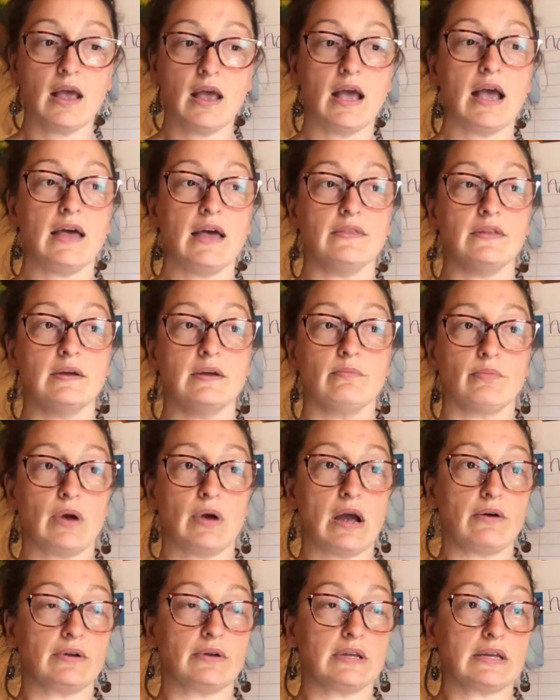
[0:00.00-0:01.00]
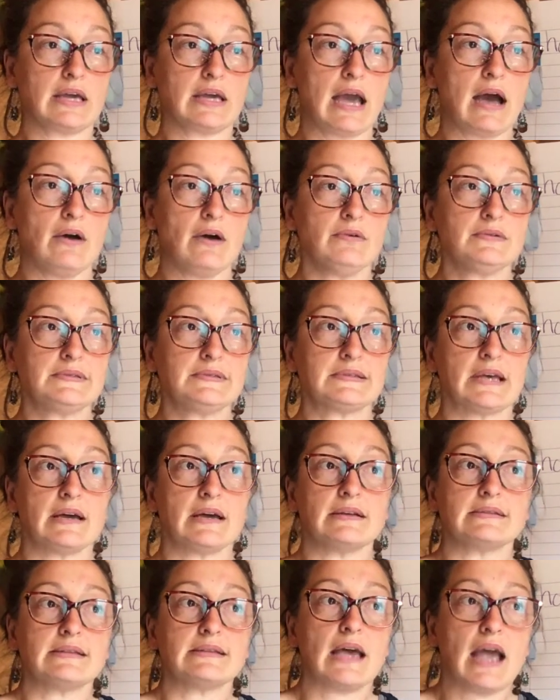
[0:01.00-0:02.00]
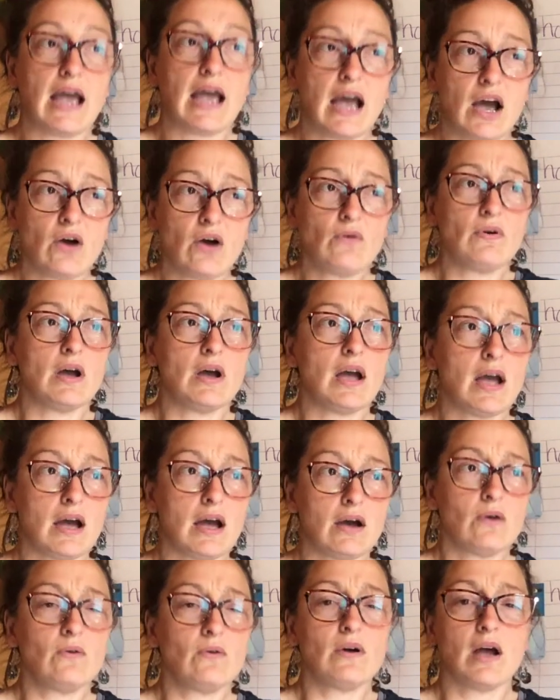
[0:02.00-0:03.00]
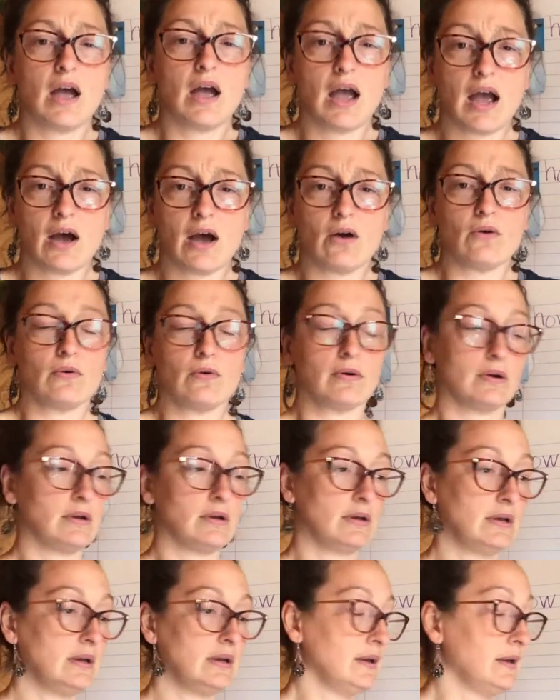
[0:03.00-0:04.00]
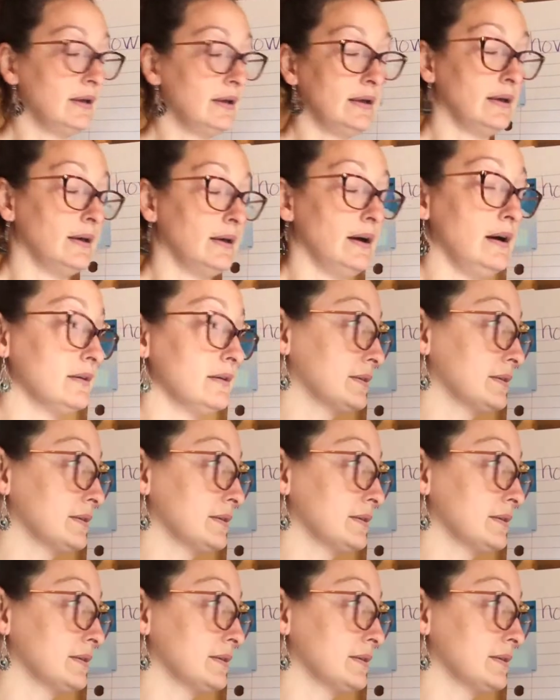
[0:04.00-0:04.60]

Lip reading: And then brownie cow says, ow, ow, ow. I'll get